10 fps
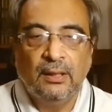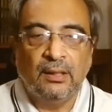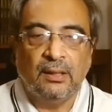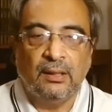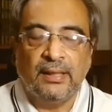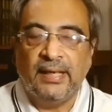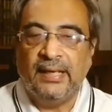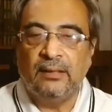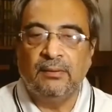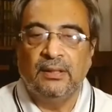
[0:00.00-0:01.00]
Uh,
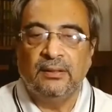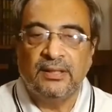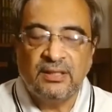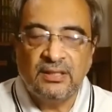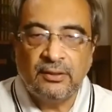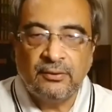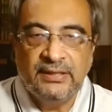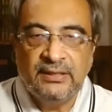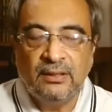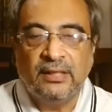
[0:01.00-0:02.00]
and this is the
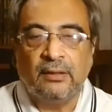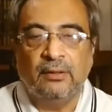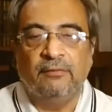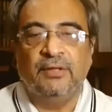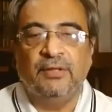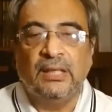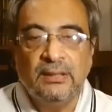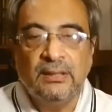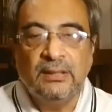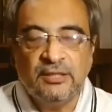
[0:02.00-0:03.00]
reason that if we
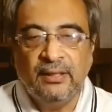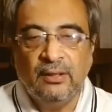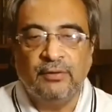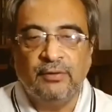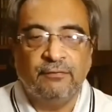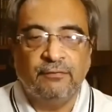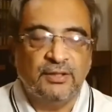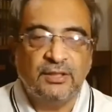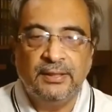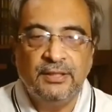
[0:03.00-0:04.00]
underspend or we are,
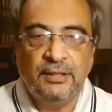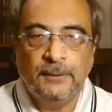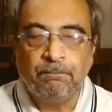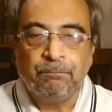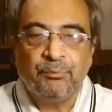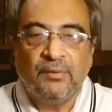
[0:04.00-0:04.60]
we are stingy,